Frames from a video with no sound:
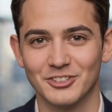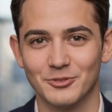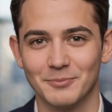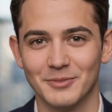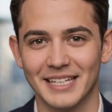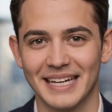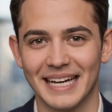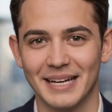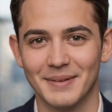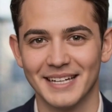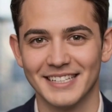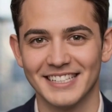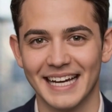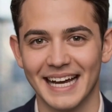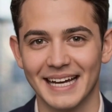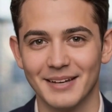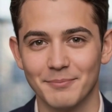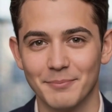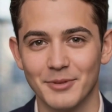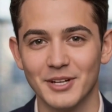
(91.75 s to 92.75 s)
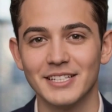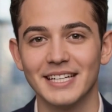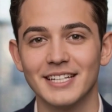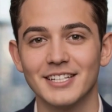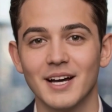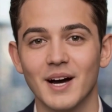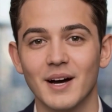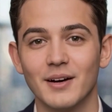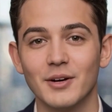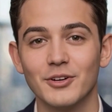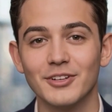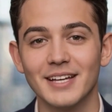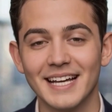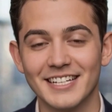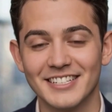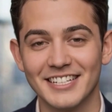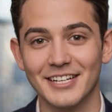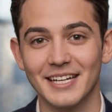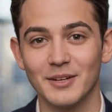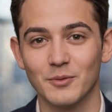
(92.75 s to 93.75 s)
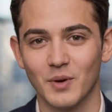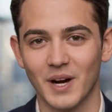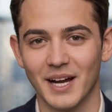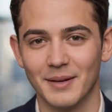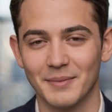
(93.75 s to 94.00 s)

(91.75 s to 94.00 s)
became a $10 billion lesson in why